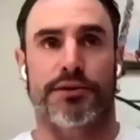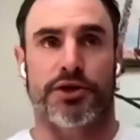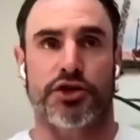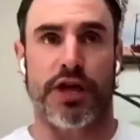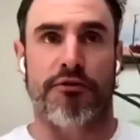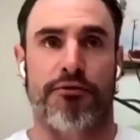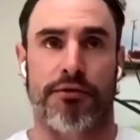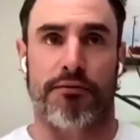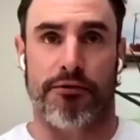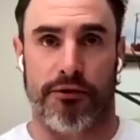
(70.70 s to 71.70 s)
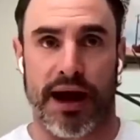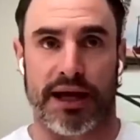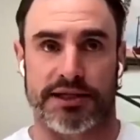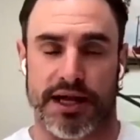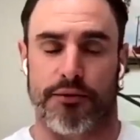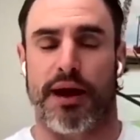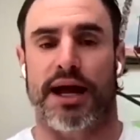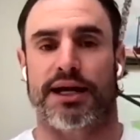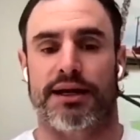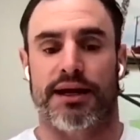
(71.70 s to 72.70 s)
there was a chef from France that
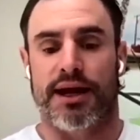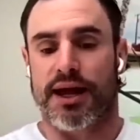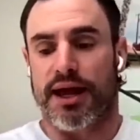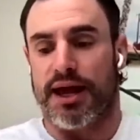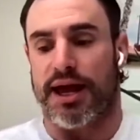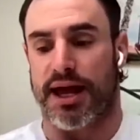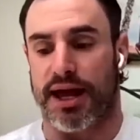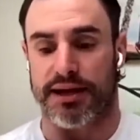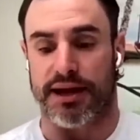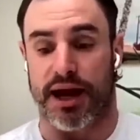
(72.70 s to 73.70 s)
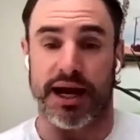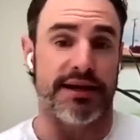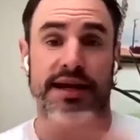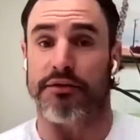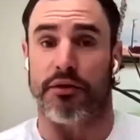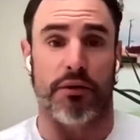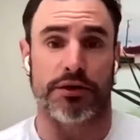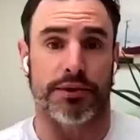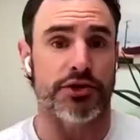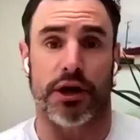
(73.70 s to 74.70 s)
ran it. And I had never
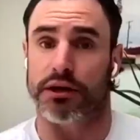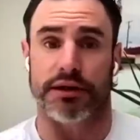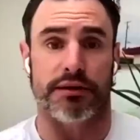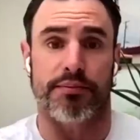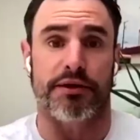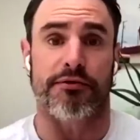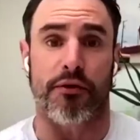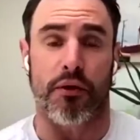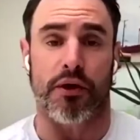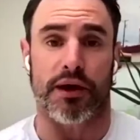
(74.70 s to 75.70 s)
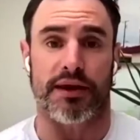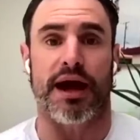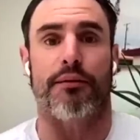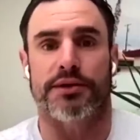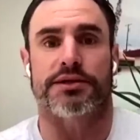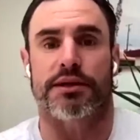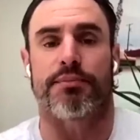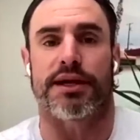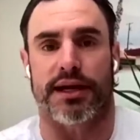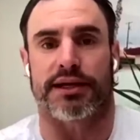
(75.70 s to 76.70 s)
worked with chocolate before. And that was the
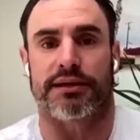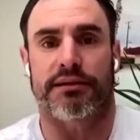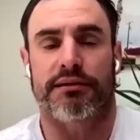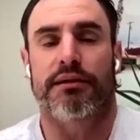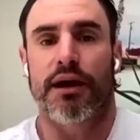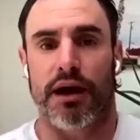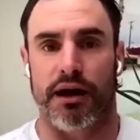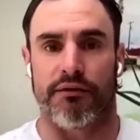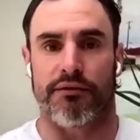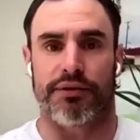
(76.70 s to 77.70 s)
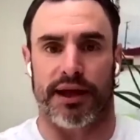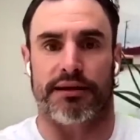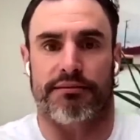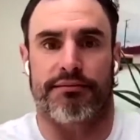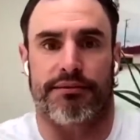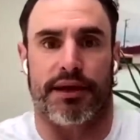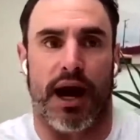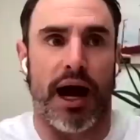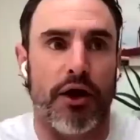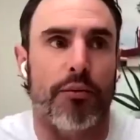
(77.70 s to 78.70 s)
beginning of like
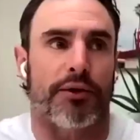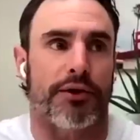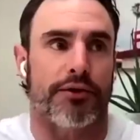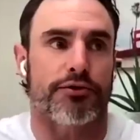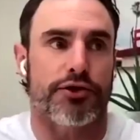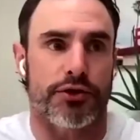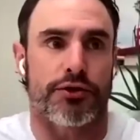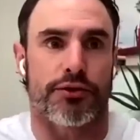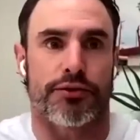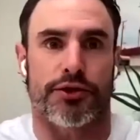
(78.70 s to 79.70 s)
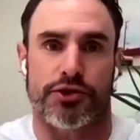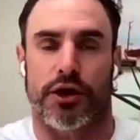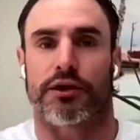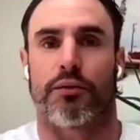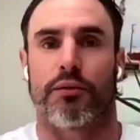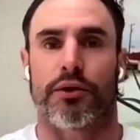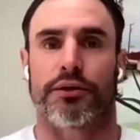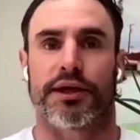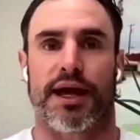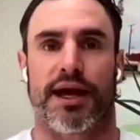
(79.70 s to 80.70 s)
the eye opener to the chocolate
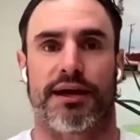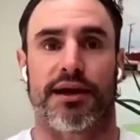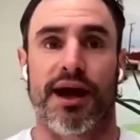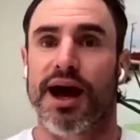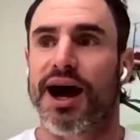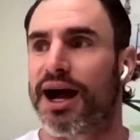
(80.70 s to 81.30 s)
world. And